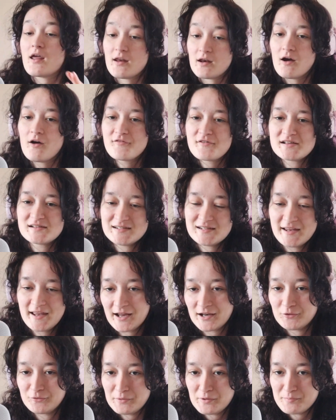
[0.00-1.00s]
And obviously, he
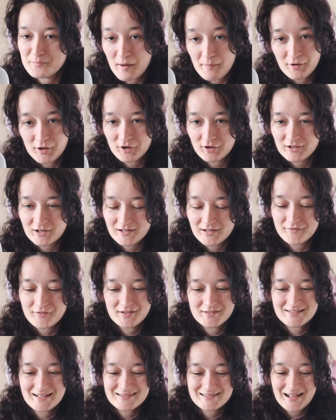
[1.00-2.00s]
had to be bummed you
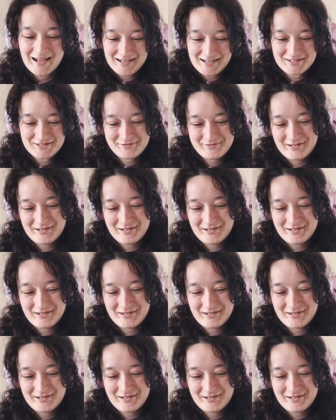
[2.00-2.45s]
delivering that line as